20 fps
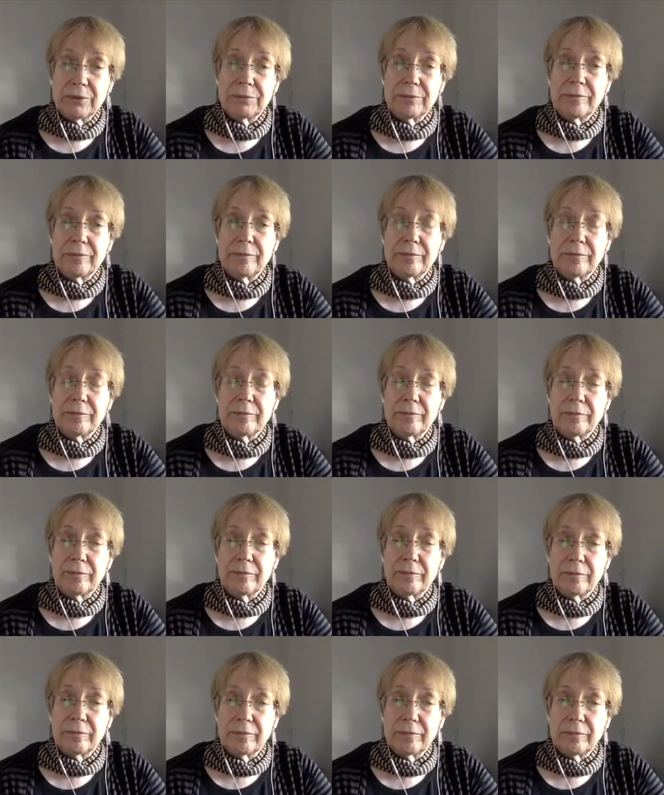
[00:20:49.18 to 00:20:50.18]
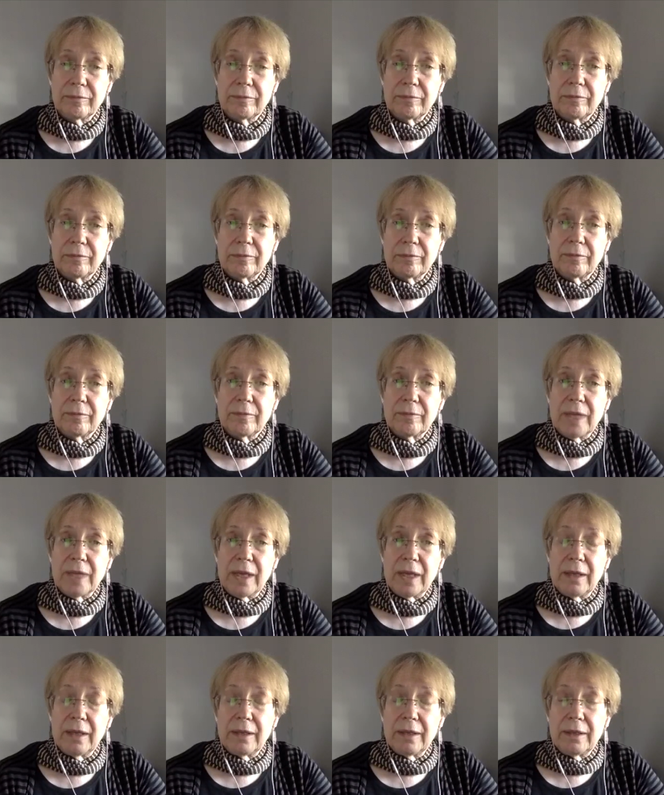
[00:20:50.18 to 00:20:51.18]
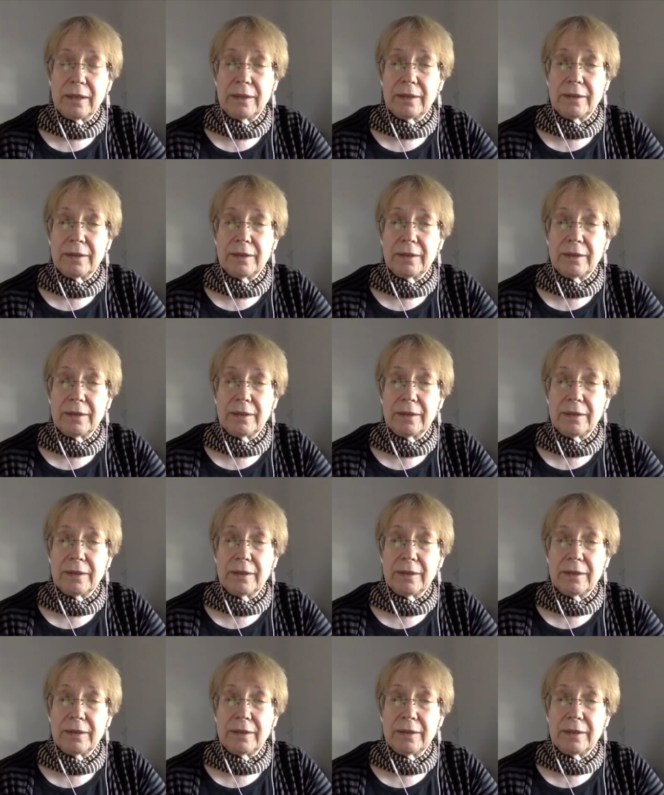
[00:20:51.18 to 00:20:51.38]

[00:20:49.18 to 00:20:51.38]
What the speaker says: (no one is talking)